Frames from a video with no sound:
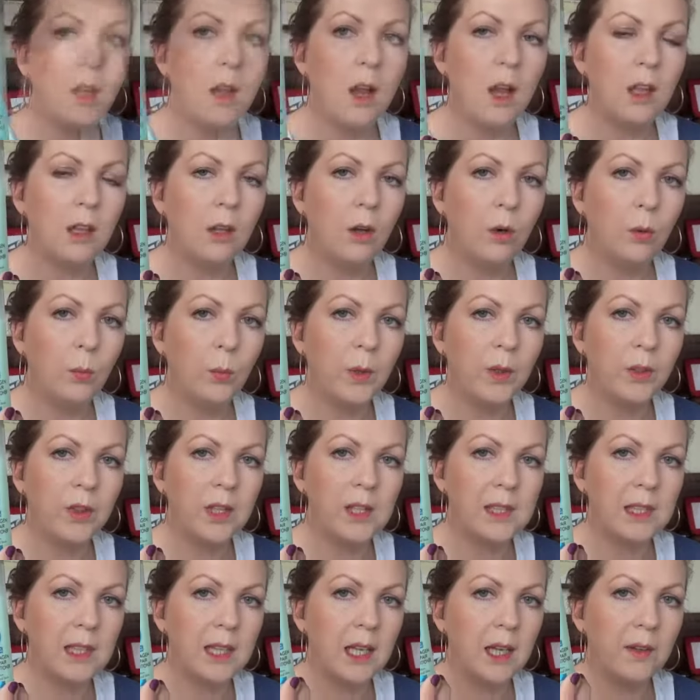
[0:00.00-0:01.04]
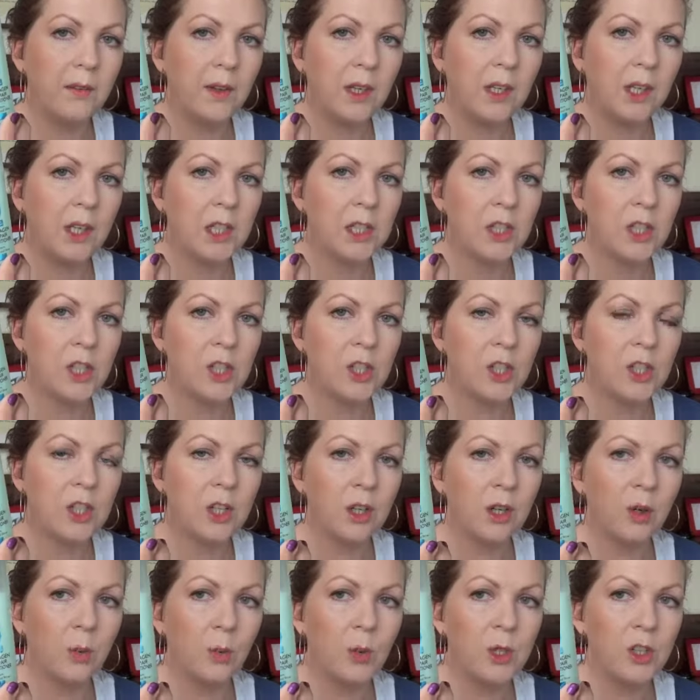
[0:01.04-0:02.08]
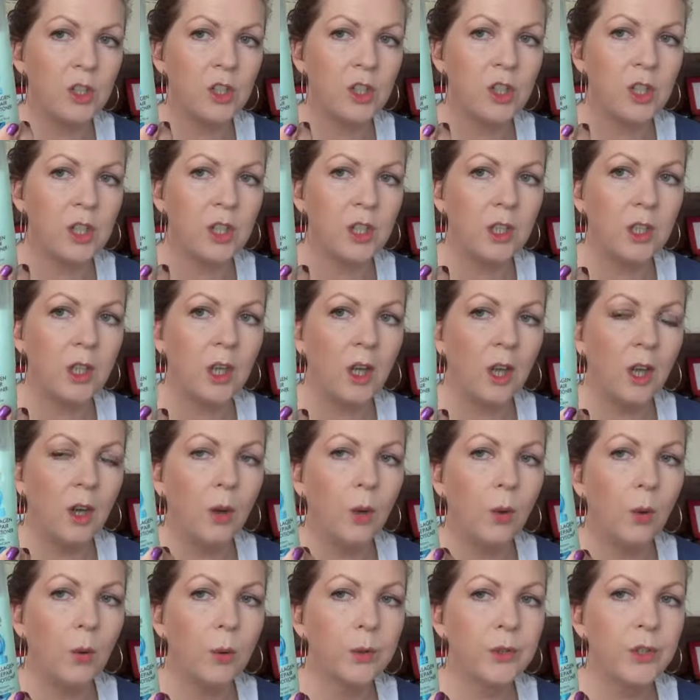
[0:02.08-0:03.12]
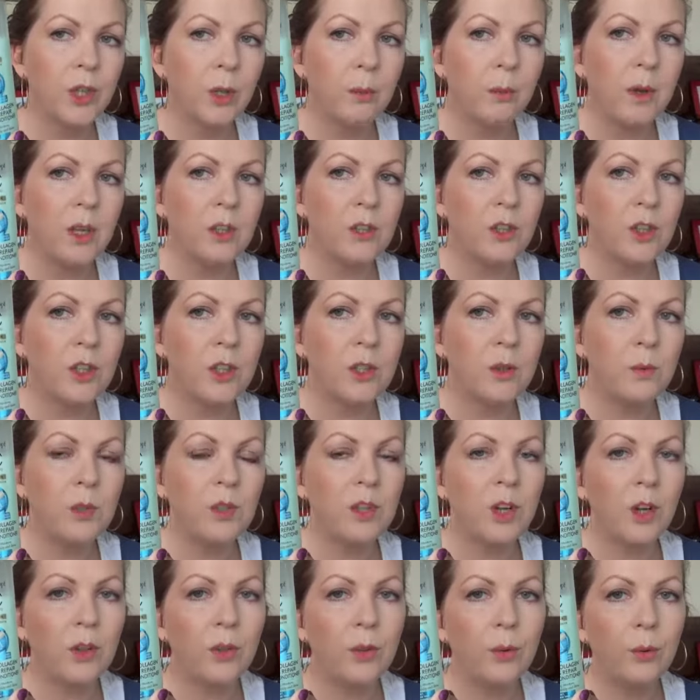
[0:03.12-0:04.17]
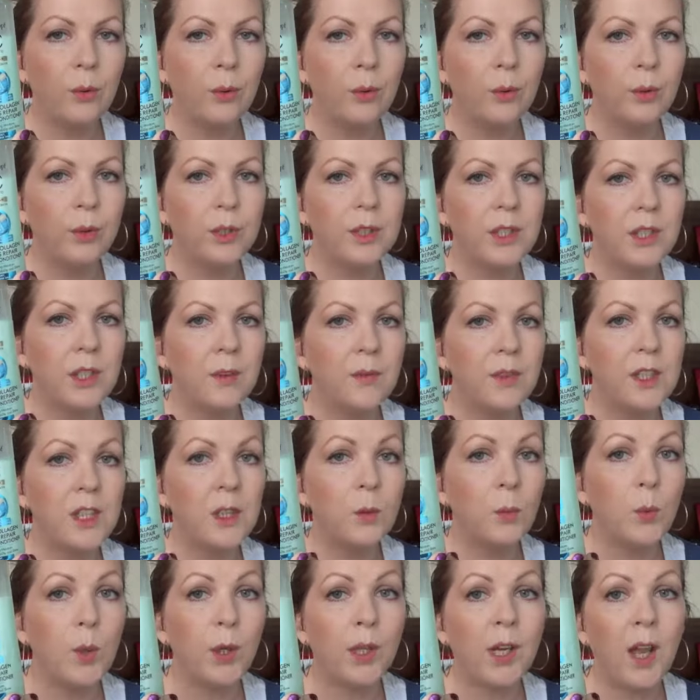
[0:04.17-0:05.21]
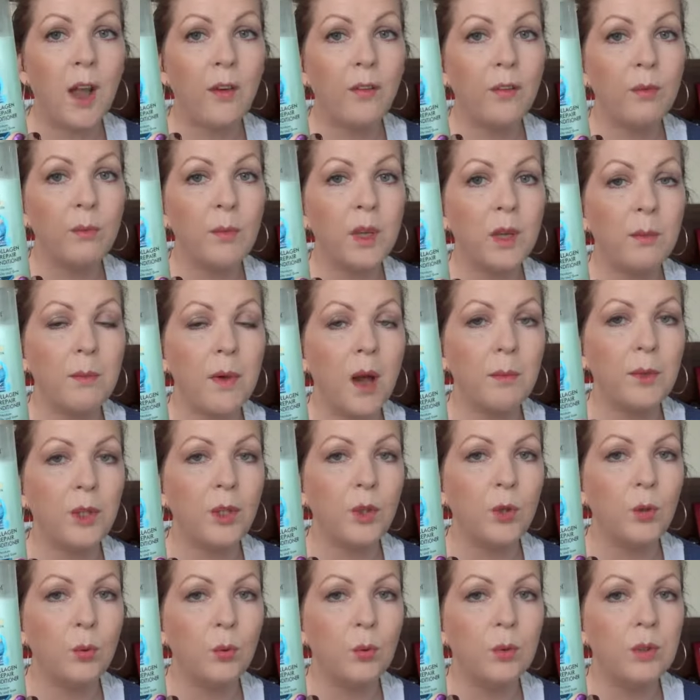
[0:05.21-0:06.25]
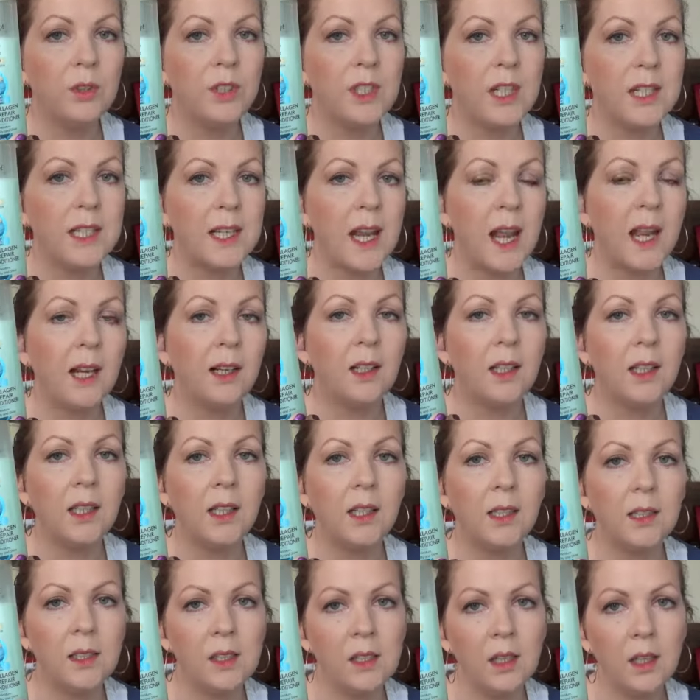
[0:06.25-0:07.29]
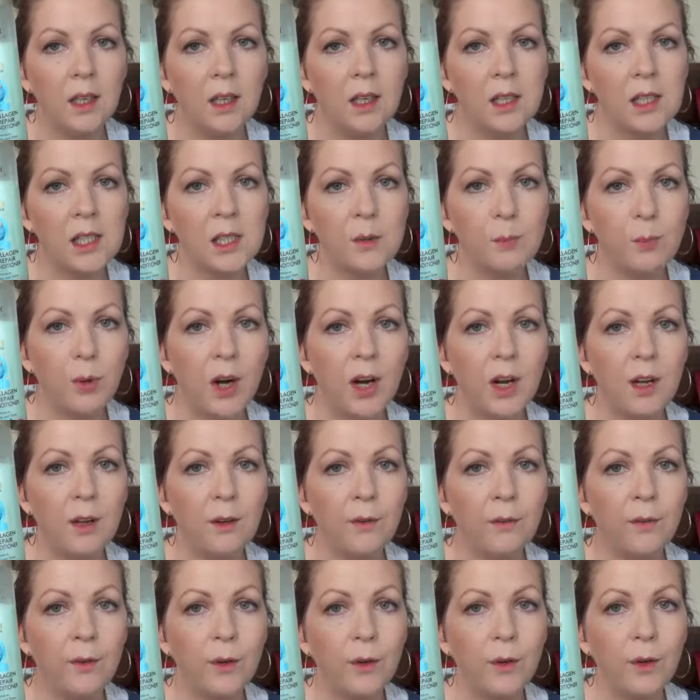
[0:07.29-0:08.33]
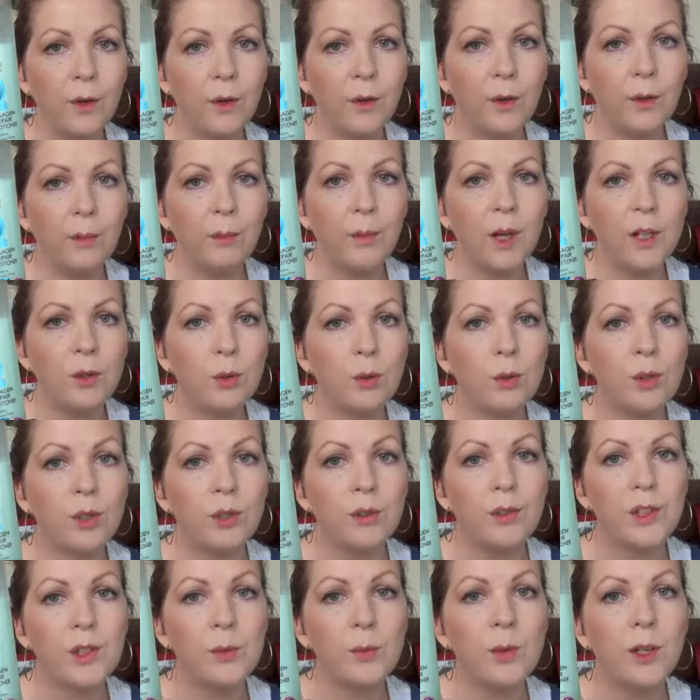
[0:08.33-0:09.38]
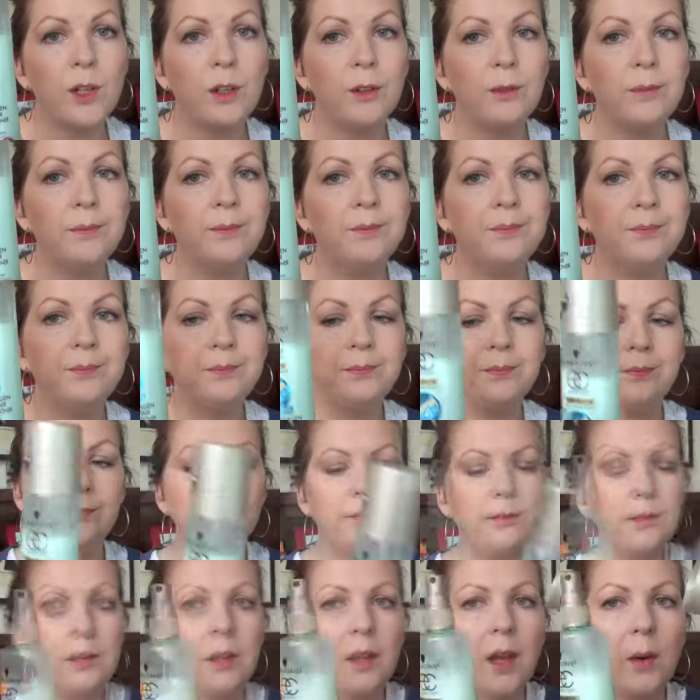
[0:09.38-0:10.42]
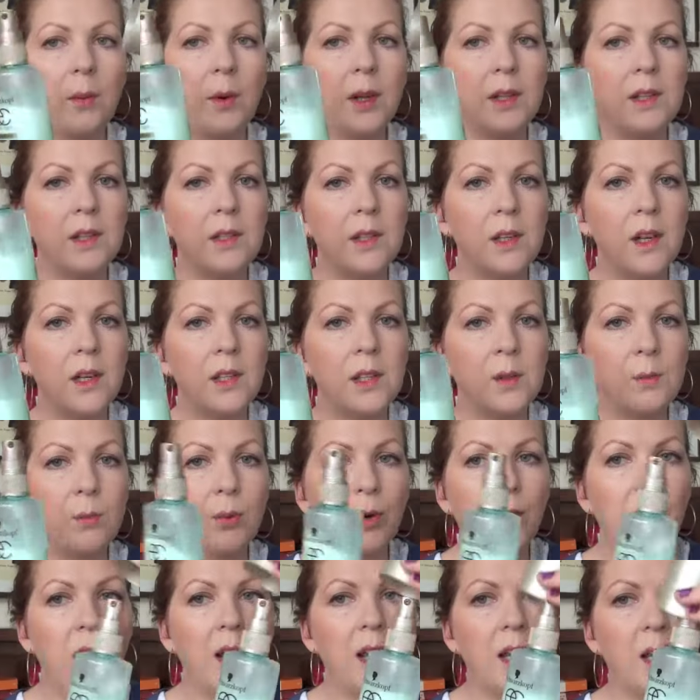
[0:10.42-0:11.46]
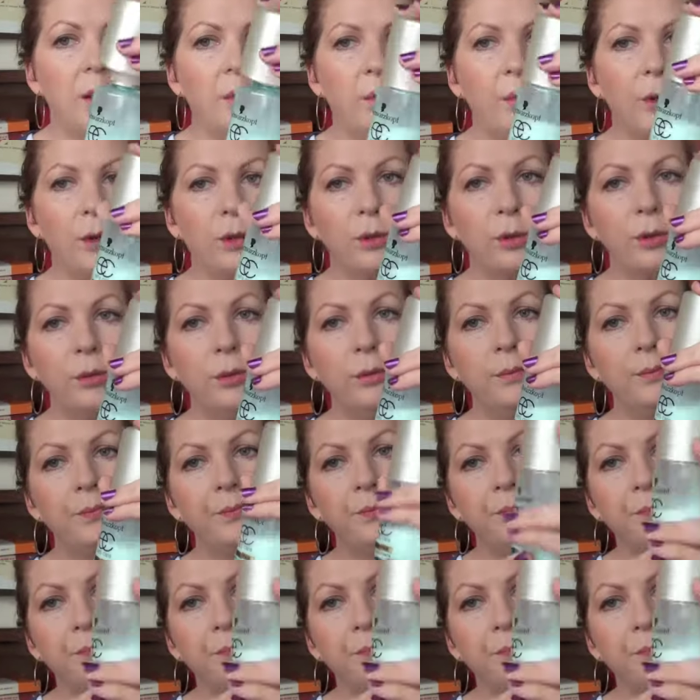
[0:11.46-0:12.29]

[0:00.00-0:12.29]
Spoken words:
along with this leave-in conditioner which she also mentioned, which I thought, if it didn't work out for me, might be a good detangling spray for my daughter as well. So that one's a spray bottle.